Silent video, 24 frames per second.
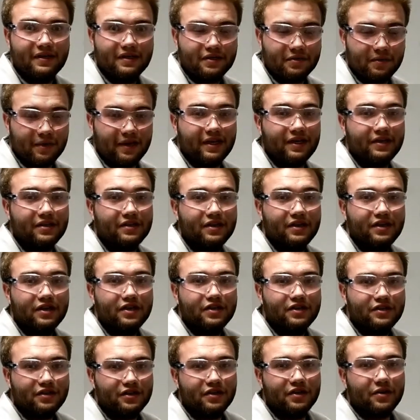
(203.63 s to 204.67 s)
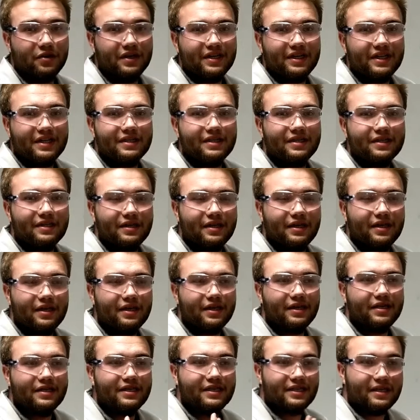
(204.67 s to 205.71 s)
swing. So you know
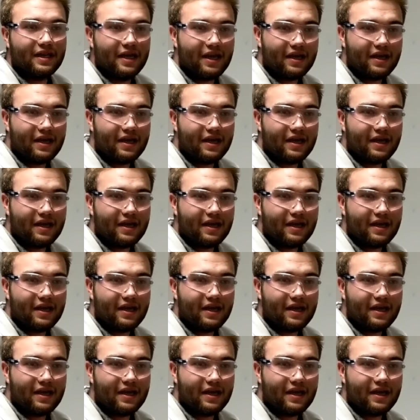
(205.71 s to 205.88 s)
the